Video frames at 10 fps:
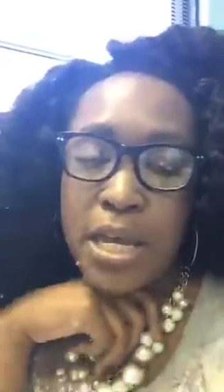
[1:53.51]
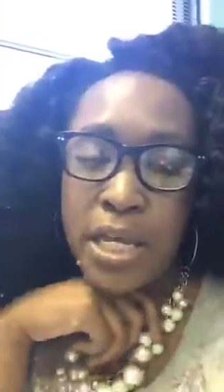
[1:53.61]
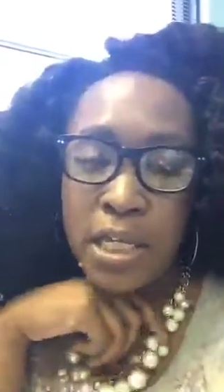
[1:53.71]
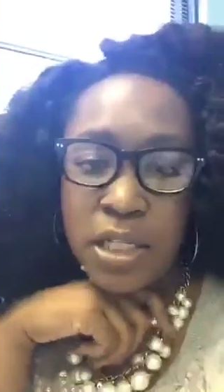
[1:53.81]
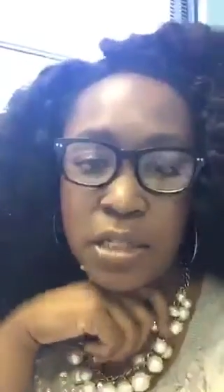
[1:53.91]

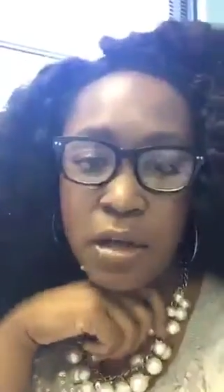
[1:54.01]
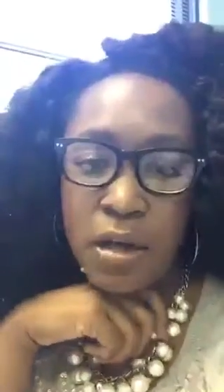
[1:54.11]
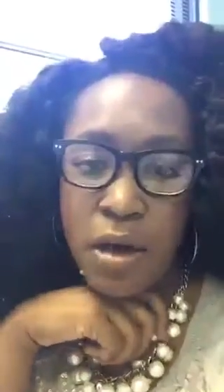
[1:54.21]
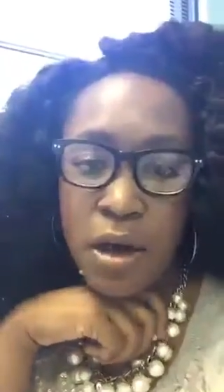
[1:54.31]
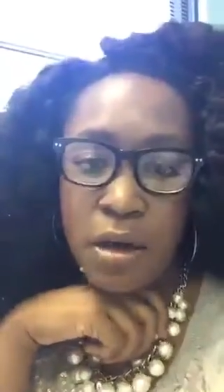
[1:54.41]
It is
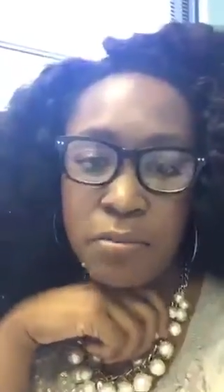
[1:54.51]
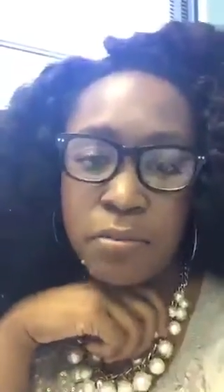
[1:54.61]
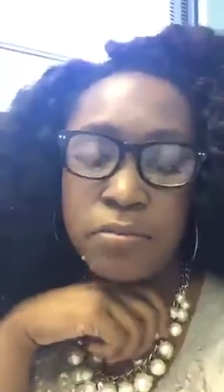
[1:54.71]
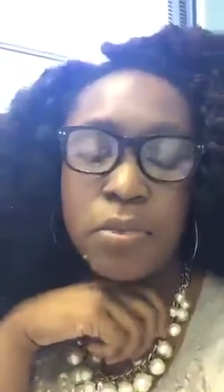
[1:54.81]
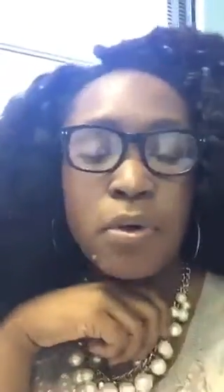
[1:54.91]

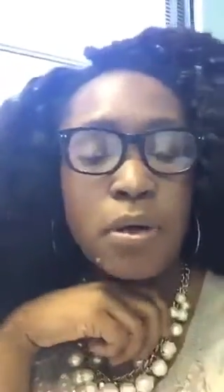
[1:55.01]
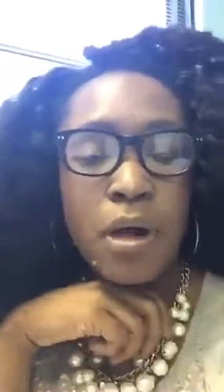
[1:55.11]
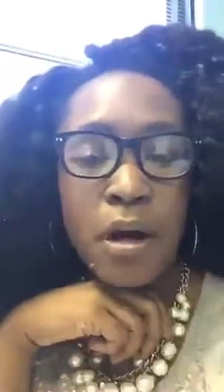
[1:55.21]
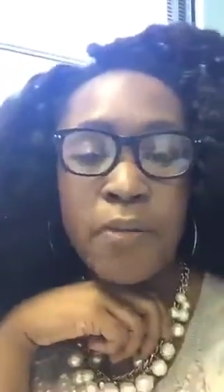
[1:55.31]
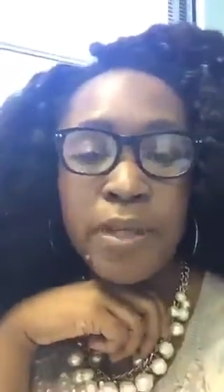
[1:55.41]
called
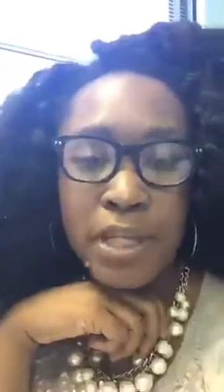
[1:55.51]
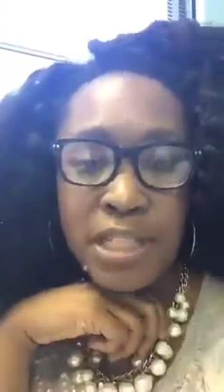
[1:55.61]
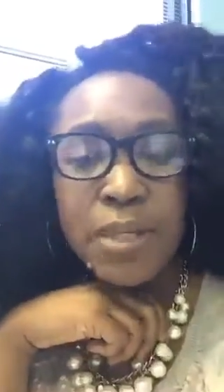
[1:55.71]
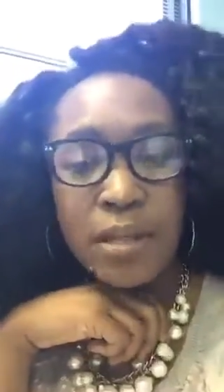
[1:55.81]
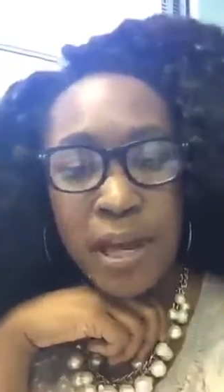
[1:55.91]
The
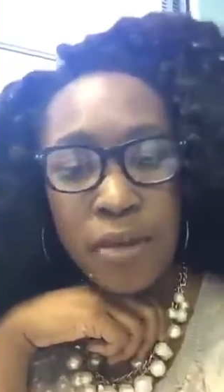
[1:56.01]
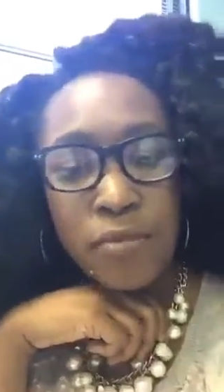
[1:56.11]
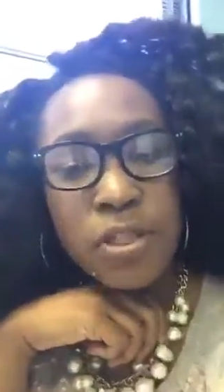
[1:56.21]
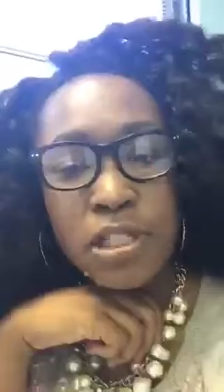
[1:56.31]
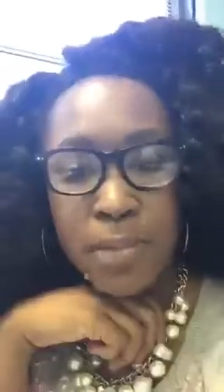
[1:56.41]
Kismet
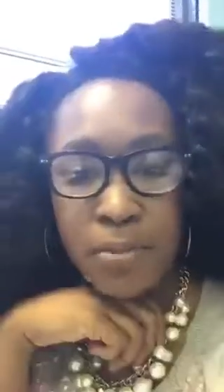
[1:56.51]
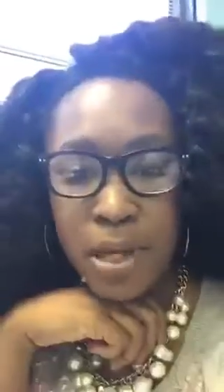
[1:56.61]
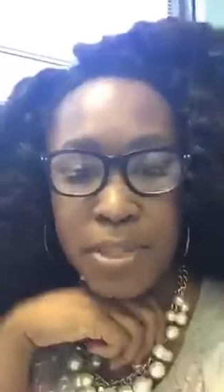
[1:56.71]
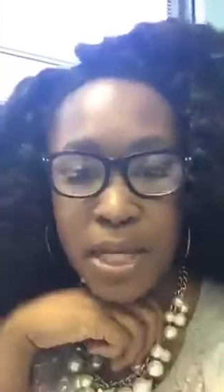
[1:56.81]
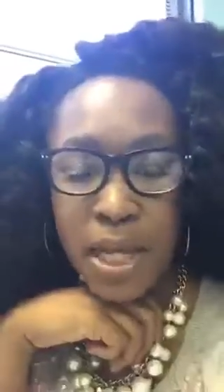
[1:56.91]
Life, which is my
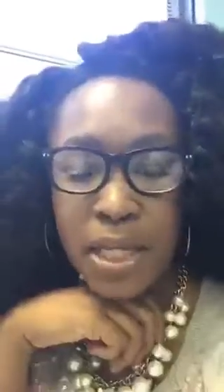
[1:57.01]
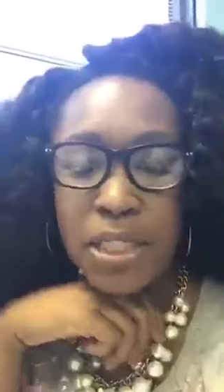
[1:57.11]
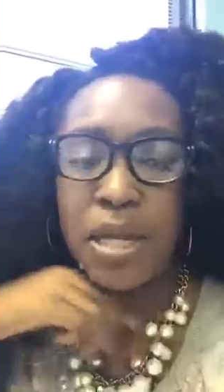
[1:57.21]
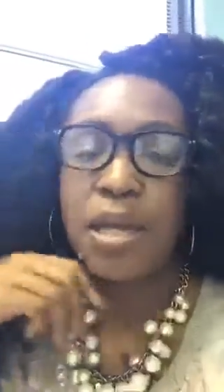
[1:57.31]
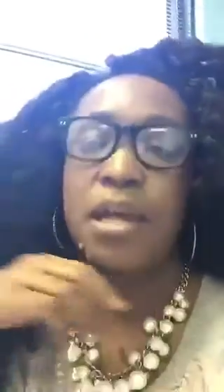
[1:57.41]

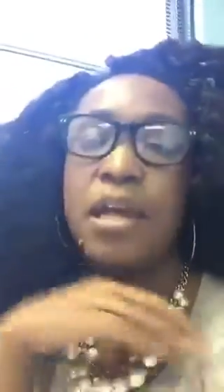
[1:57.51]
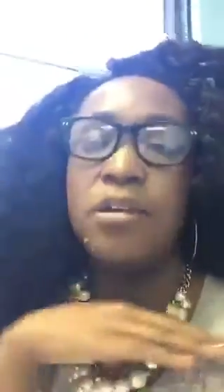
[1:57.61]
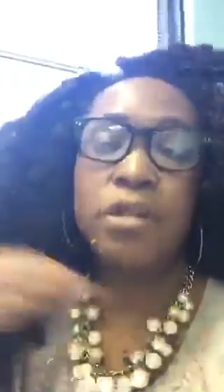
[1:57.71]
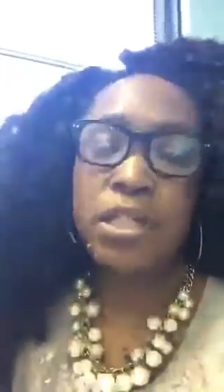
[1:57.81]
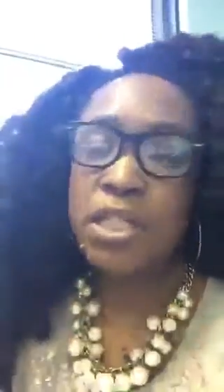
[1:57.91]
website,
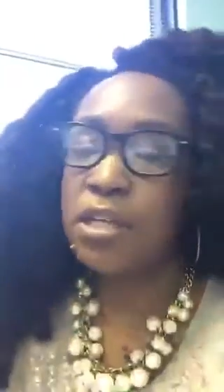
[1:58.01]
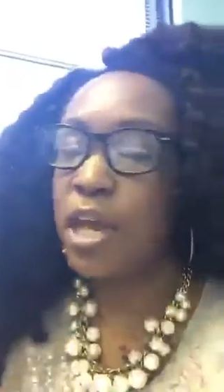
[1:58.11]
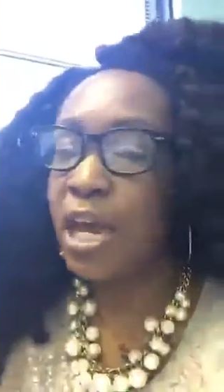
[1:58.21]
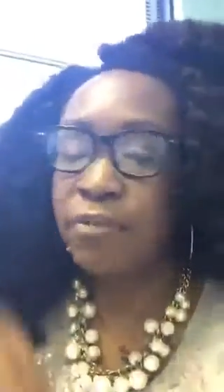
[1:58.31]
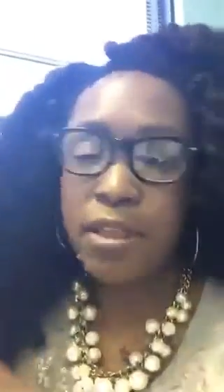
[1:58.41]
and you can
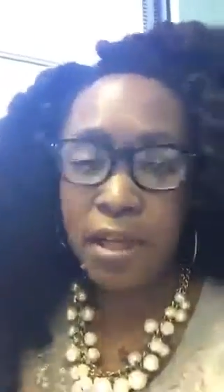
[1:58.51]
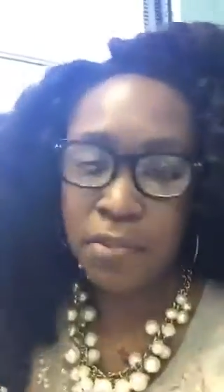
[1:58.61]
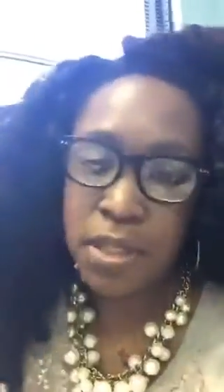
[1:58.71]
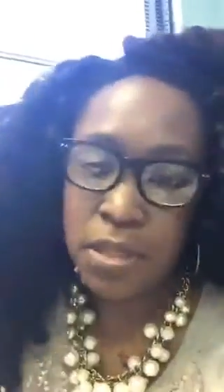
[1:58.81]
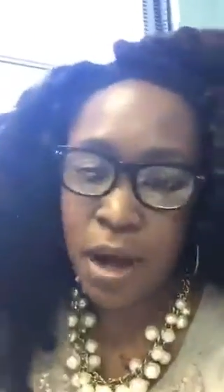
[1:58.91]
see everything
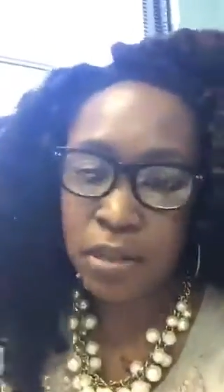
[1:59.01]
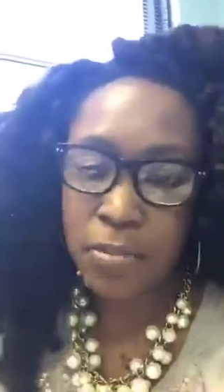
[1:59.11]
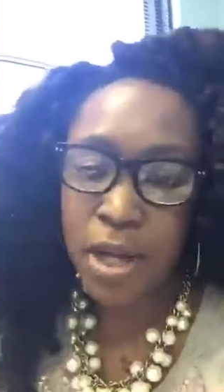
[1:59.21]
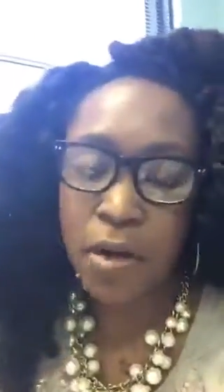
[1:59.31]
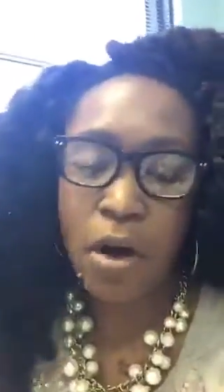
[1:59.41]
that we talked
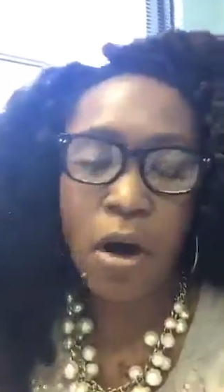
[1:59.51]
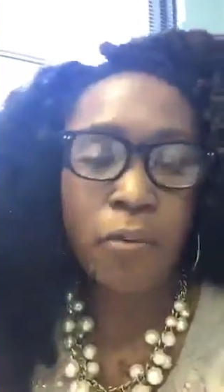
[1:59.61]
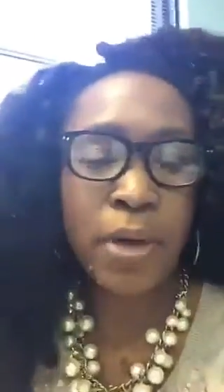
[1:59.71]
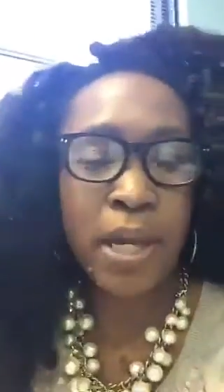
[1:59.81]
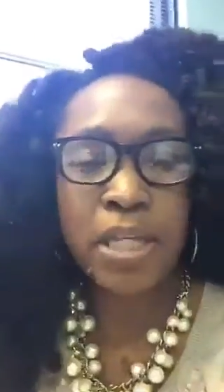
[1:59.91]
about,
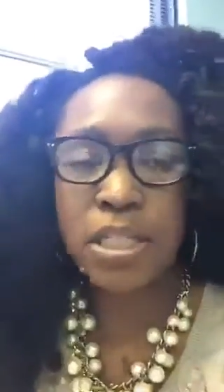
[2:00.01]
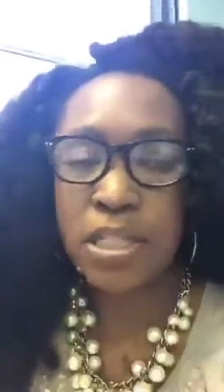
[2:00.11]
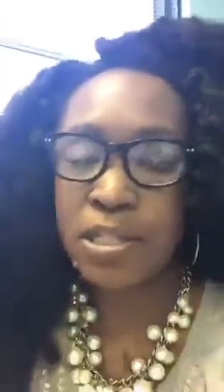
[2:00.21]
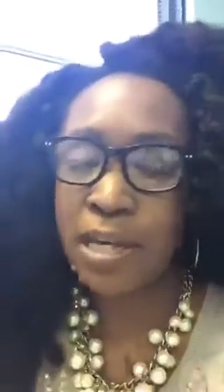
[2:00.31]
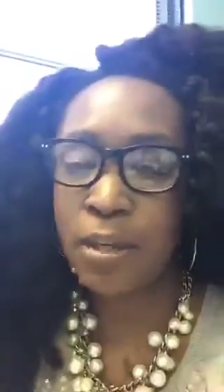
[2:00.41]
ways
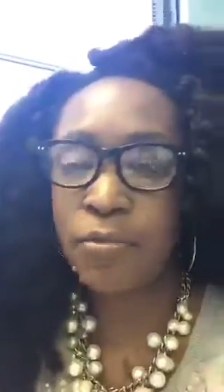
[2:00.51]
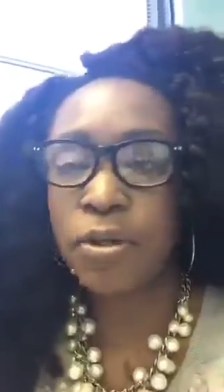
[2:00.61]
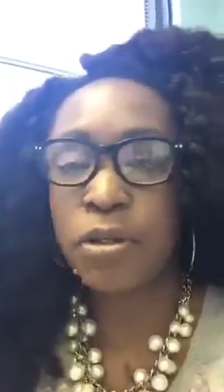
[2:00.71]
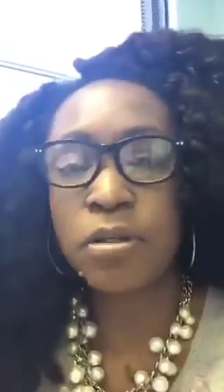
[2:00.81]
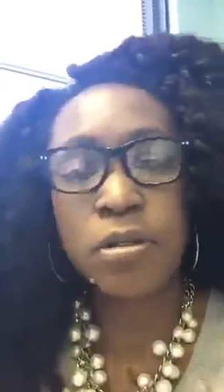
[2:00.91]
to sign up
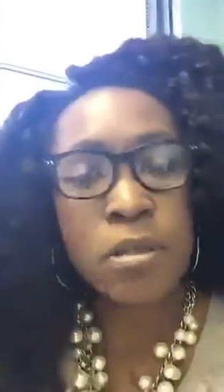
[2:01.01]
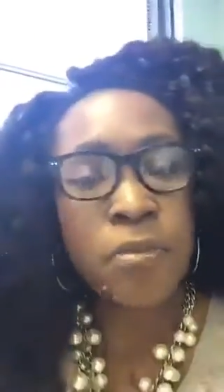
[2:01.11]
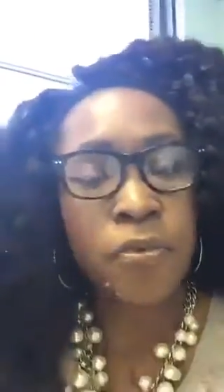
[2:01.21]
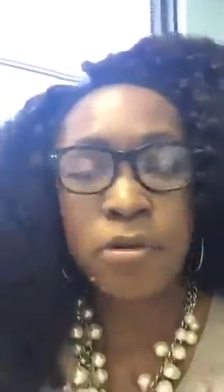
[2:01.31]
for YouTube